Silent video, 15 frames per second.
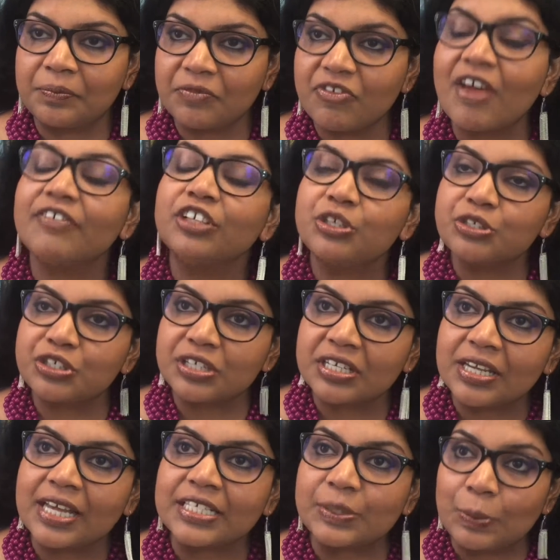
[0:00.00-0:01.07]

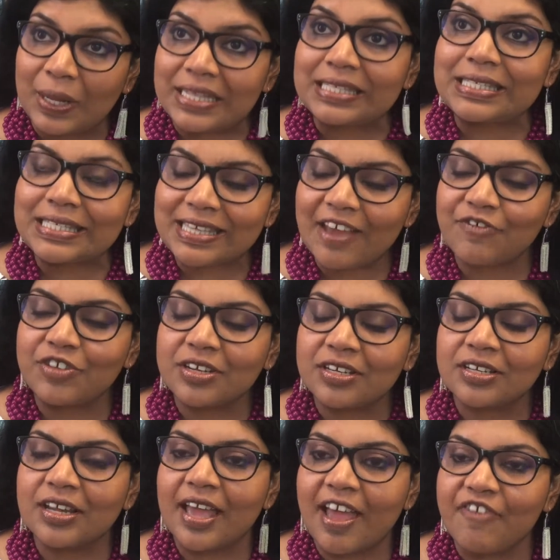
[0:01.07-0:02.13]
revolution
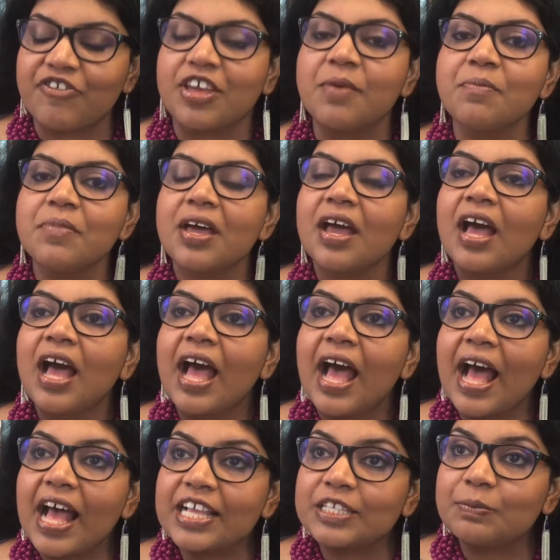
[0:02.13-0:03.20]
91.7 fm
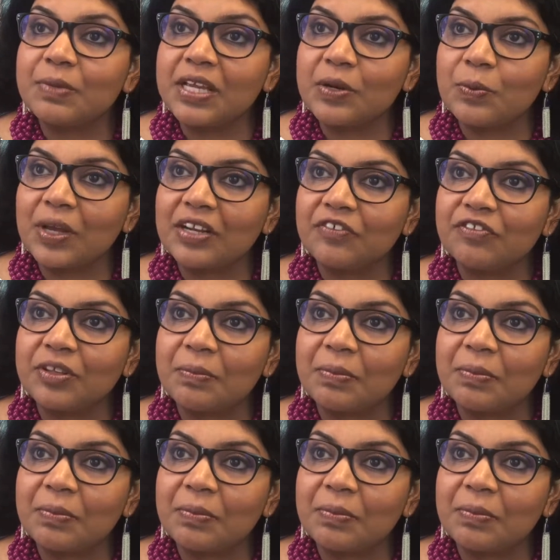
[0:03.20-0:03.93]
has been one of the